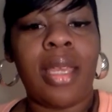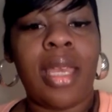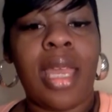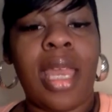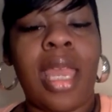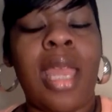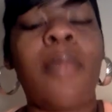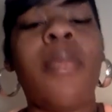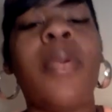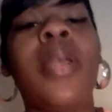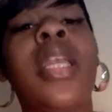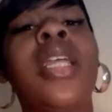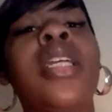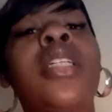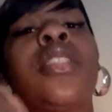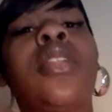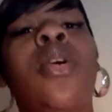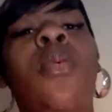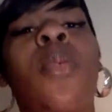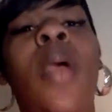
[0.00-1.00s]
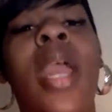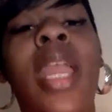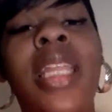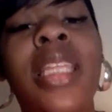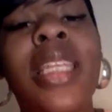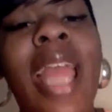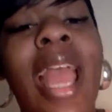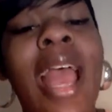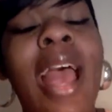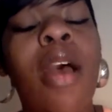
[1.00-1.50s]
It begins to weigh
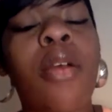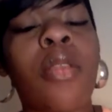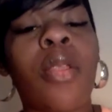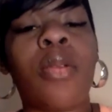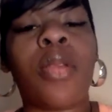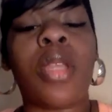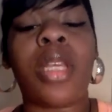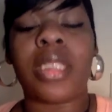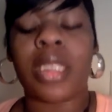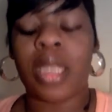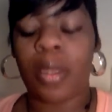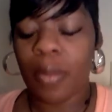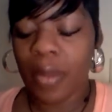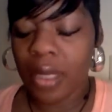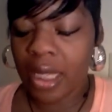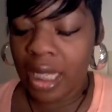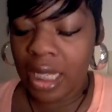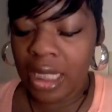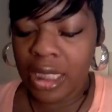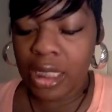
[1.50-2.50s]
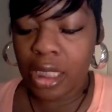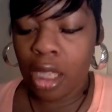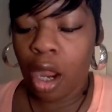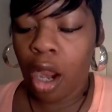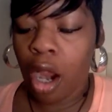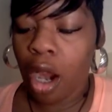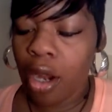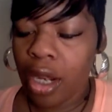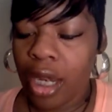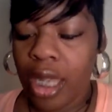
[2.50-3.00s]
down on us. It begins to
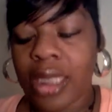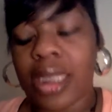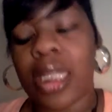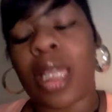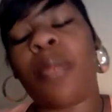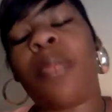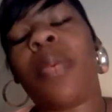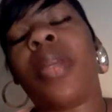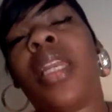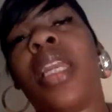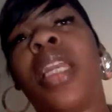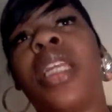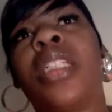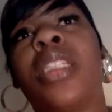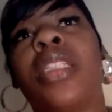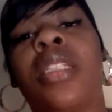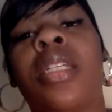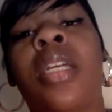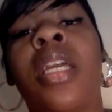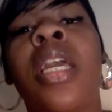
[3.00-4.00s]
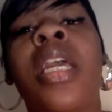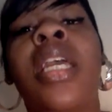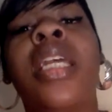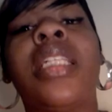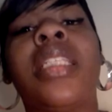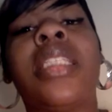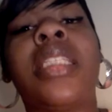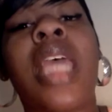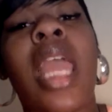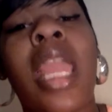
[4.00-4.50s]
hurt us. It begins to
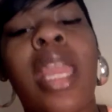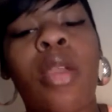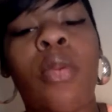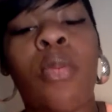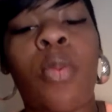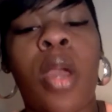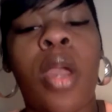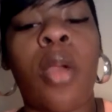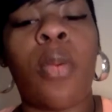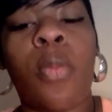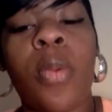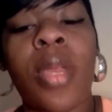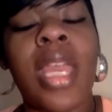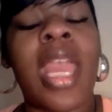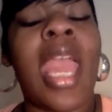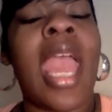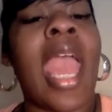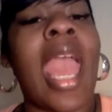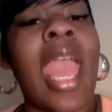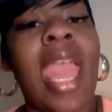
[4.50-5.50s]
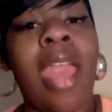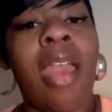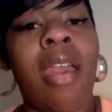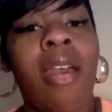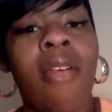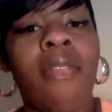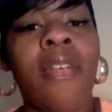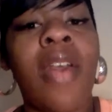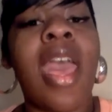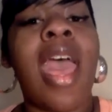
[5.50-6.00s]
take what we
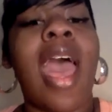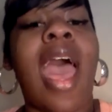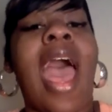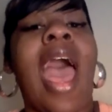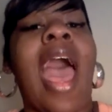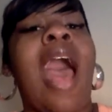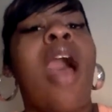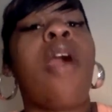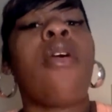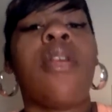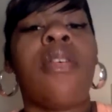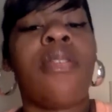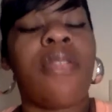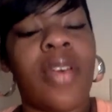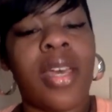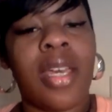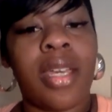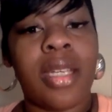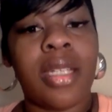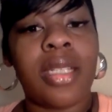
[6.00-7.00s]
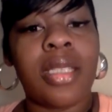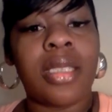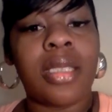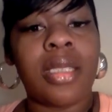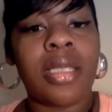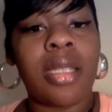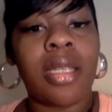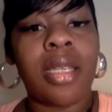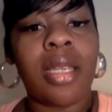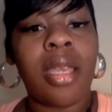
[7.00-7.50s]
have out of us.
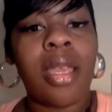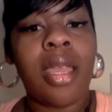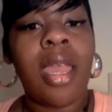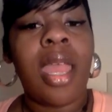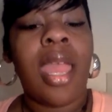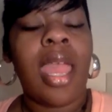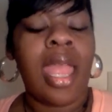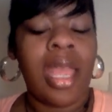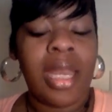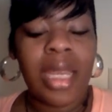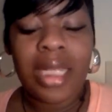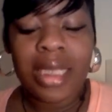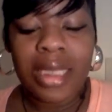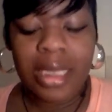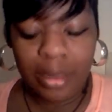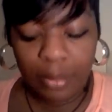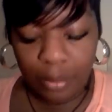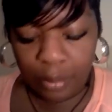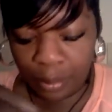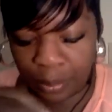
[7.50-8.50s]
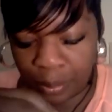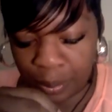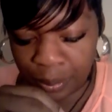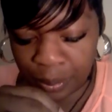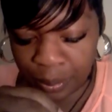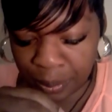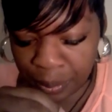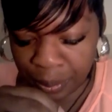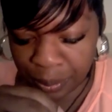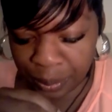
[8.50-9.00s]
And
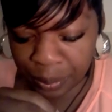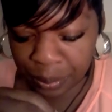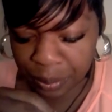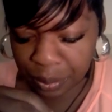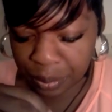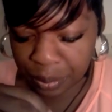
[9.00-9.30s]
it's